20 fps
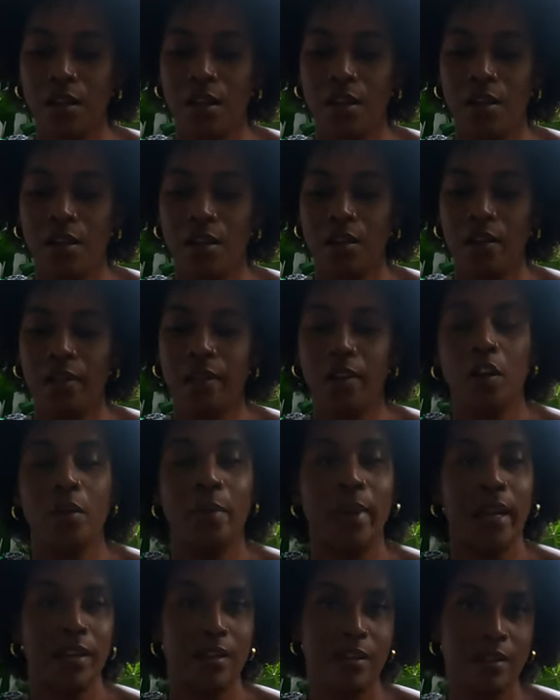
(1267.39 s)
in a video
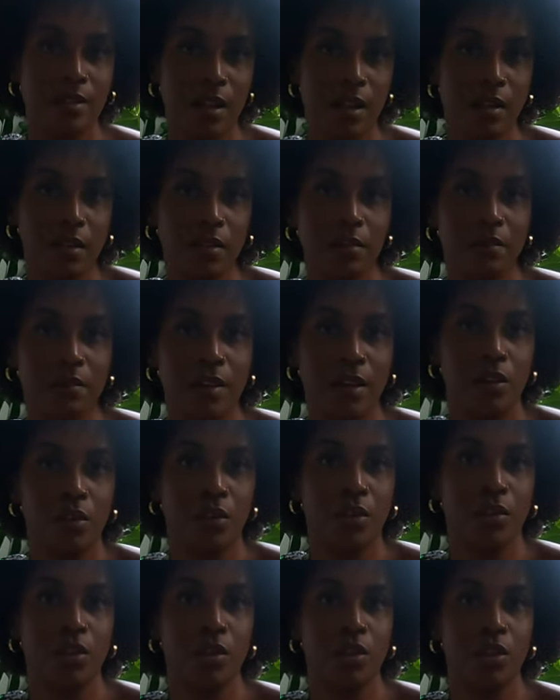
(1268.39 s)
by itself, and
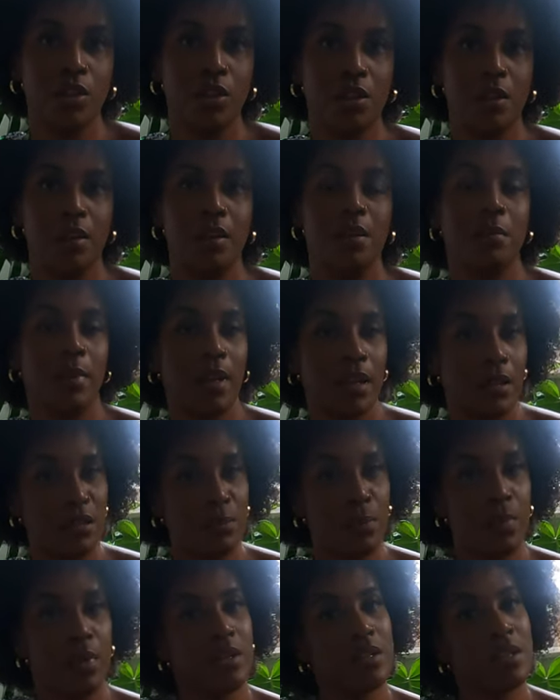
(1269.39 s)
also sharing my
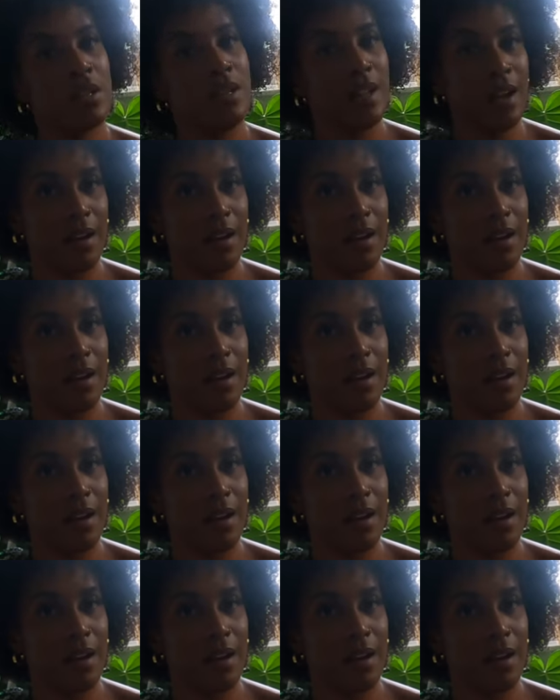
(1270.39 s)
experience in